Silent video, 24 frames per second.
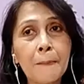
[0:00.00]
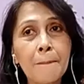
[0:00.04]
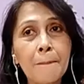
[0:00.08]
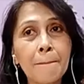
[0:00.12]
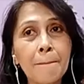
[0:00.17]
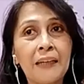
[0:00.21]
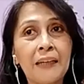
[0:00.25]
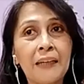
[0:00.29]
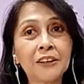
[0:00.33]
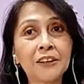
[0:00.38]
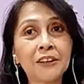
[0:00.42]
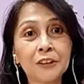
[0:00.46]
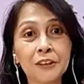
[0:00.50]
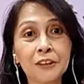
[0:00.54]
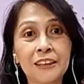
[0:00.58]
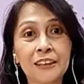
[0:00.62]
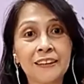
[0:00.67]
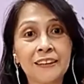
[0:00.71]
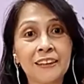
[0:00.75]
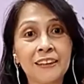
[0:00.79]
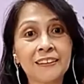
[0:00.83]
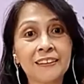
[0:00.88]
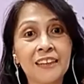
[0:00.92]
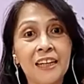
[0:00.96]
and during
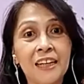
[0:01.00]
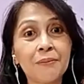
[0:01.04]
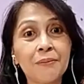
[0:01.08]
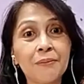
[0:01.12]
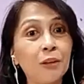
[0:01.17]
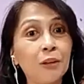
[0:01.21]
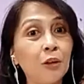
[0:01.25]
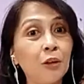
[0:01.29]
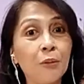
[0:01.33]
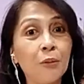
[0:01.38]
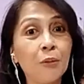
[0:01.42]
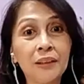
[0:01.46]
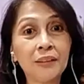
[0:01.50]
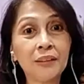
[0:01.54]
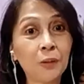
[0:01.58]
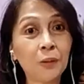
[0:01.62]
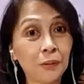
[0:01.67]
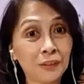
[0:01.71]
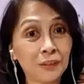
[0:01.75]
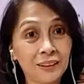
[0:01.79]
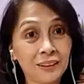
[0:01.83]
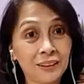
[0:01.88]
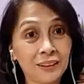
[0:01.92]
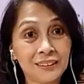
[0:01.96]
that time no one
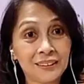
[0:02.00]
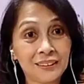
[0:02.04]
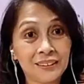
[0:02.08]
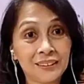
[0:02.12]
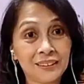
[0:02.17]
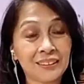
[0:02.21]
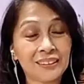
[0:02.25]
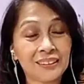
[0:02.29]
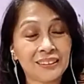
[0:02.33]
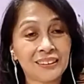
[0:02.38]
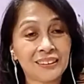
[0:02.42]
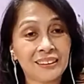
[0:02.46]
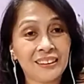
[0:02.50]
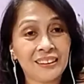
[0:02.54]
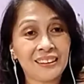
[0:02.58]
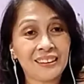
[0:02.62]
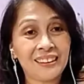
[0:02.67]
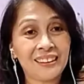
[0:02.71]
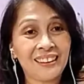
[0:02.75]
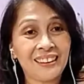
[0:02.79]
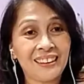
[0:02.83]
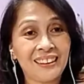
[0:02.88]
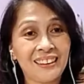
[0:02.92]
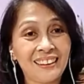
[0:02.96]
notices
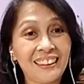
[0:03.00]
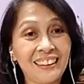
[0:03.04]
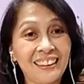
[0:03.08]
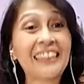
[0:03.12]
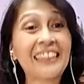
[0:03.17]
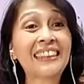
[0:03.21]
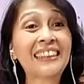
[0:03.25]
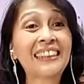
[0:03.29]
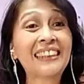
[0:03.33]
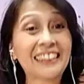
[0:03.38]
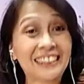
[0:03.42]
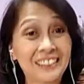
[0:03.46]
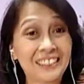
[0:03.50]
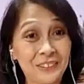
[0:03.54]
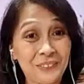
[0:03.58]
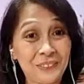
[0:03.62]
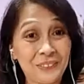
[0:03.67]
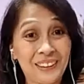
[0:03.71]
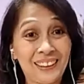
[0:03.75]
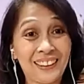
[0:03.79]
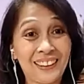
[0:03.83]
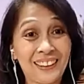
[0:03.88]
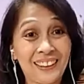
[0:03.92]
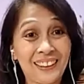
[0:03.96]
that she's
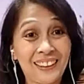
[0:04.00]
doing it,